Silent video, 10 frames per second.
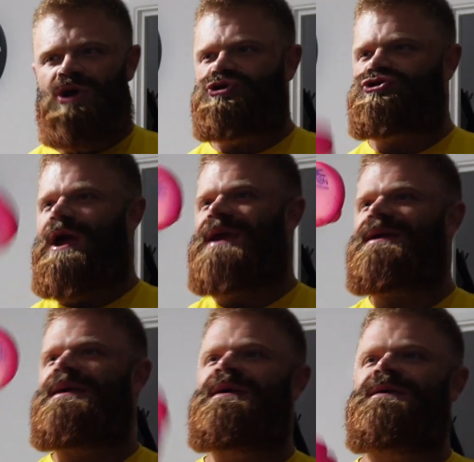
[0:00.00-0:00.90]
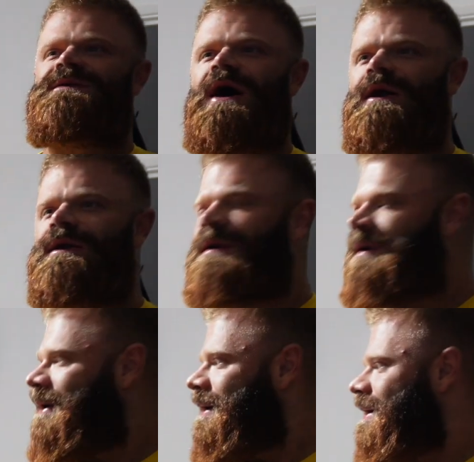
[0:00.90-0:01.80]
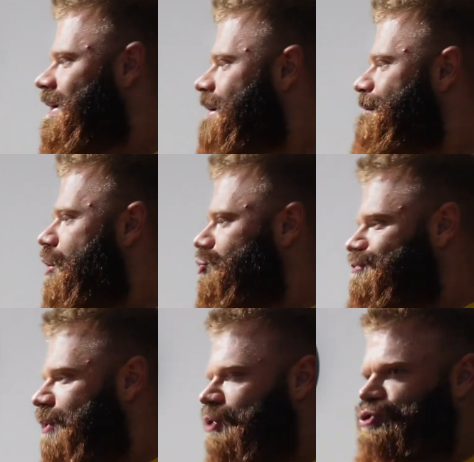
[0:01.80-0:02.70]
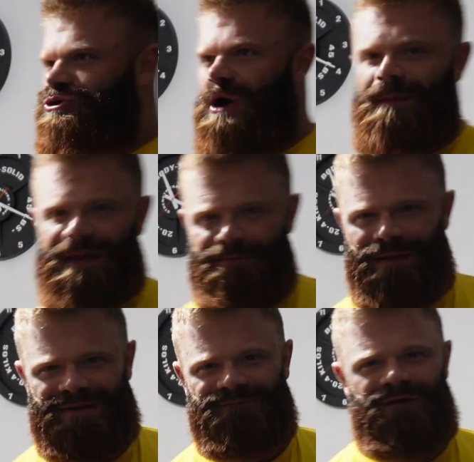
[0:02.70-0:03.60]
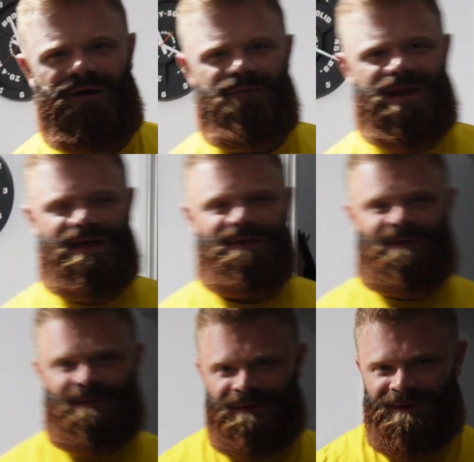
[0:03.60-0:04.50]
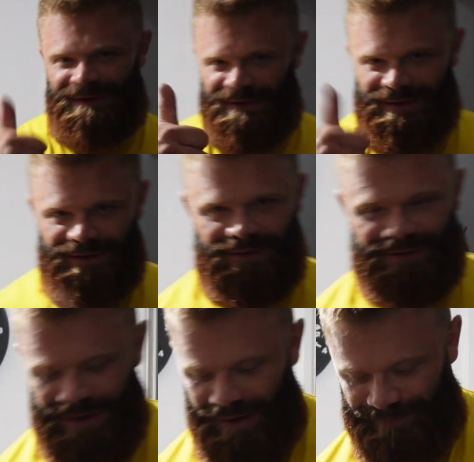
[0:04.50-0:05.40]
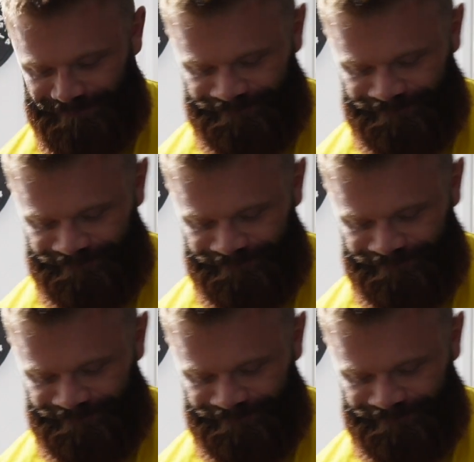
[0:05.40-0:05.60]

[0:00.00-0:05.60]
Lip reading: Shake, done. Bosh bosh, I'll be in bed in 5 minutes. Good night.